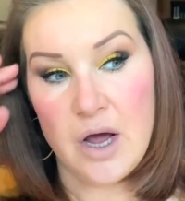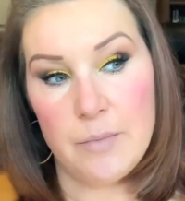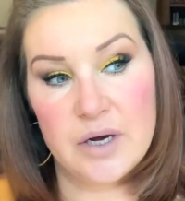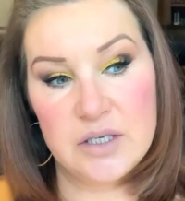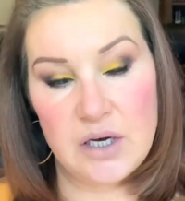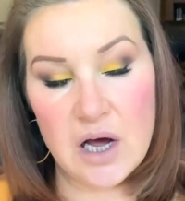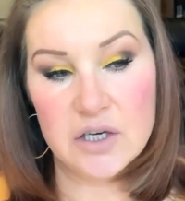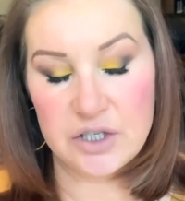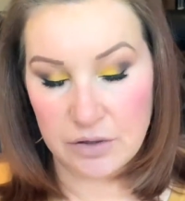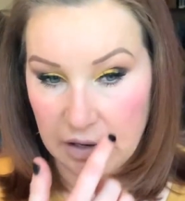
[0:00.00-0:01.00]
because
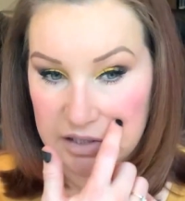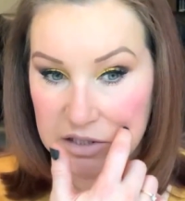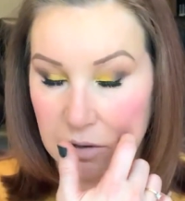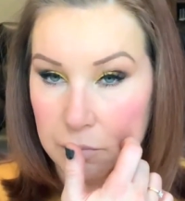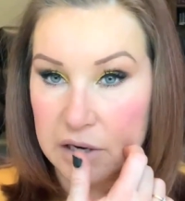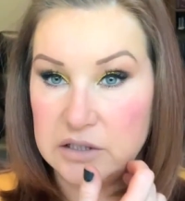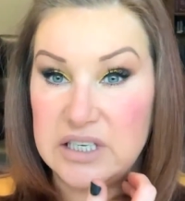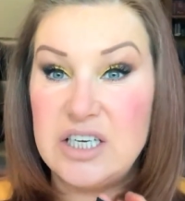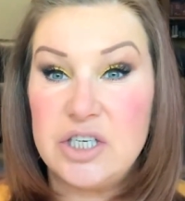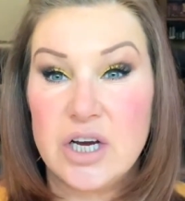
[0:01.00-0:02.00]
last year I ended up buying
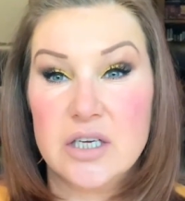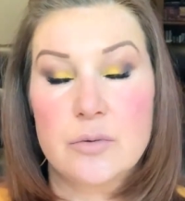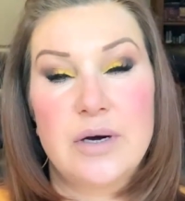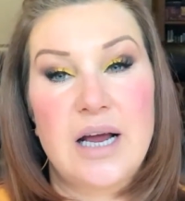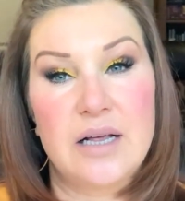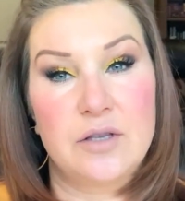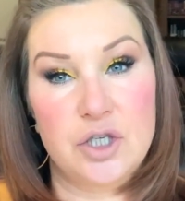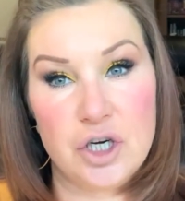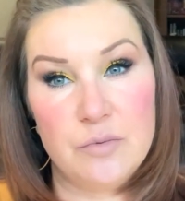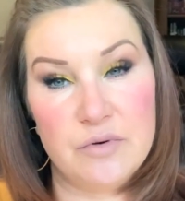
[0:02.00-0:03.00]
t-shirts when he had the
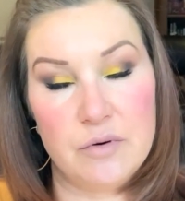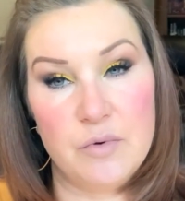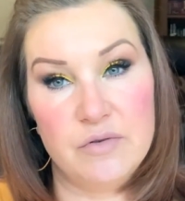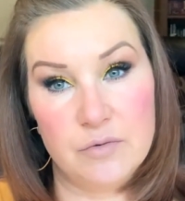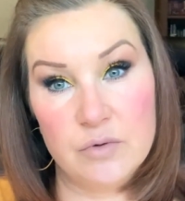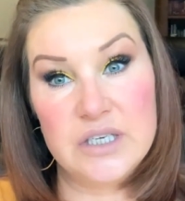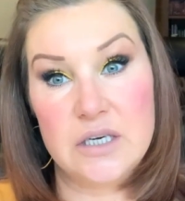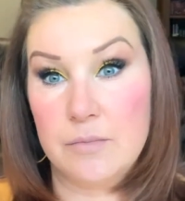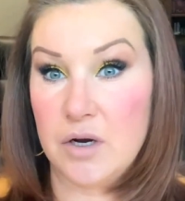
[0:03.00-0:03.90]
tumour removal. This time